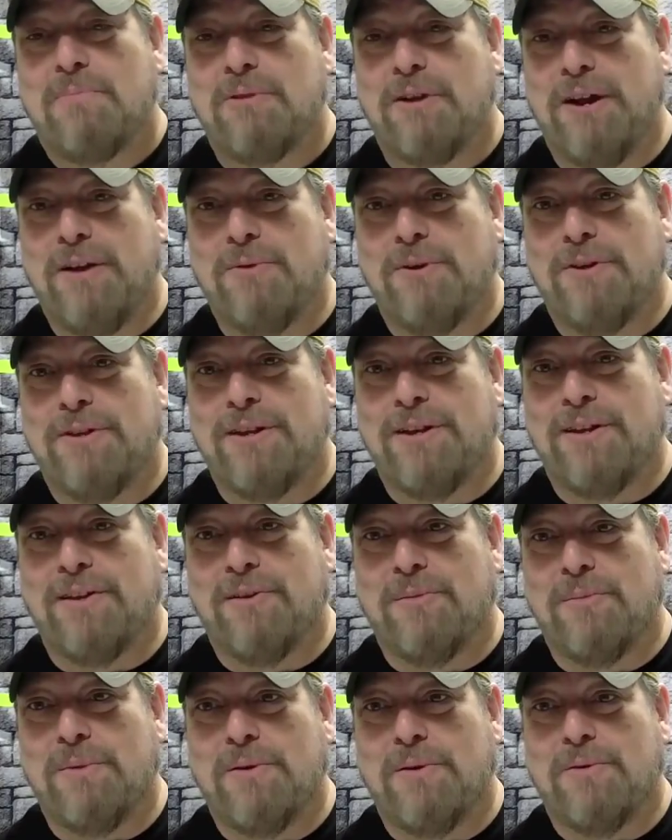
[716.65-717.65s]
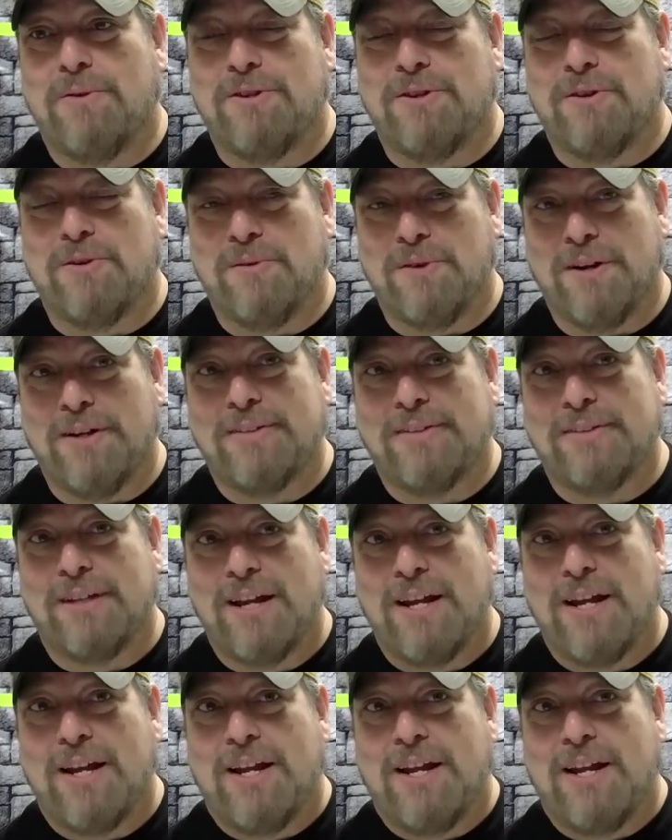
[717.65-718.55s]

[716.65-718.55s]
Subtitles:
played with it a little bit with Donut.